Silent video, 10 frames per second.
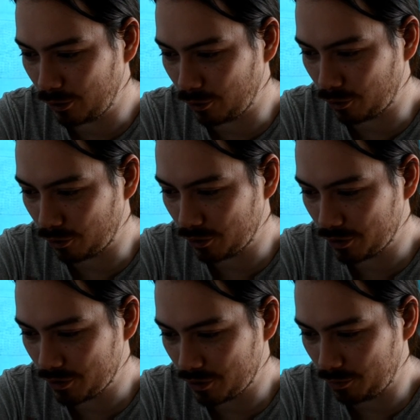Your
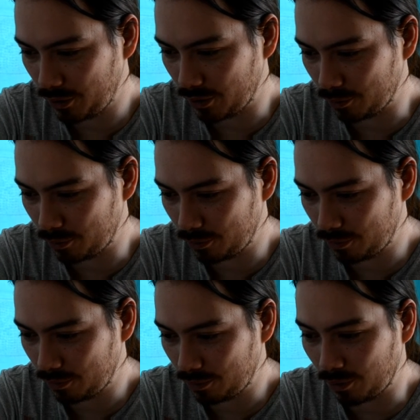order is coming up.
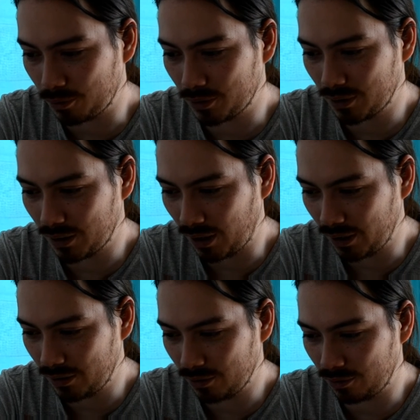For one
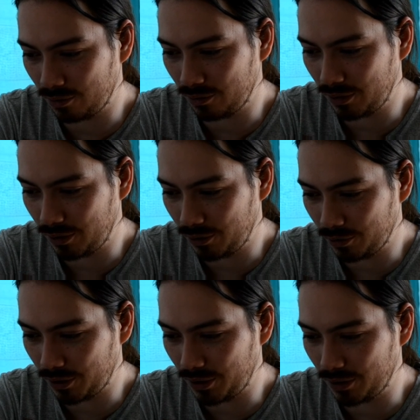night only,
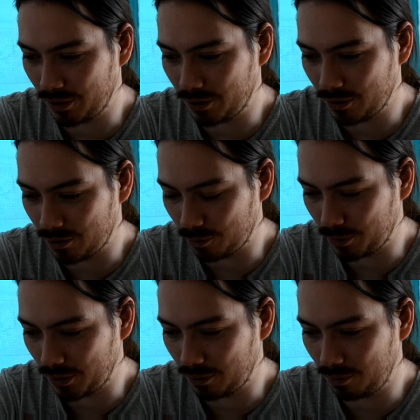Yukihira is
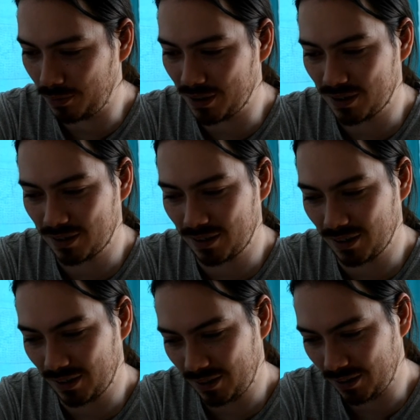open. Miss
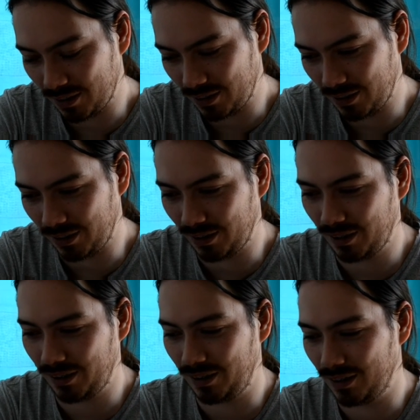
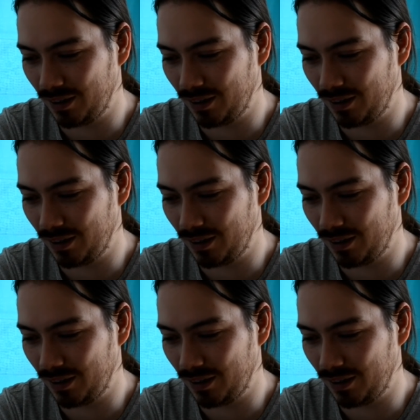Nakiri.